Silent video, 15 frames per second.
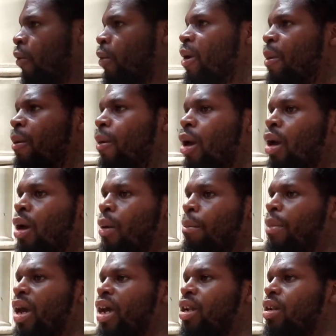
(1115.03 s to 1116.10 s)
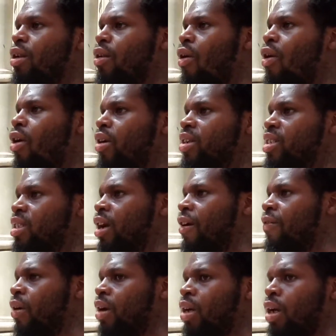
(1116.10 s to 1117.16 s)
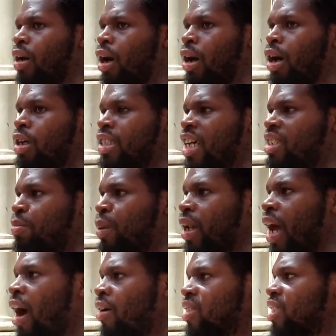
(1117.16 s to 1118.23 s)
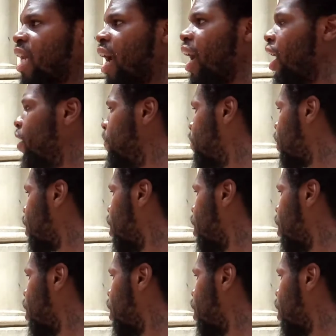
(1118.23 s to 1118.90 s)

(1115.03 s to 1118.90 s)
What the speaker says: We've been men of the Lord and stuff that's been outside,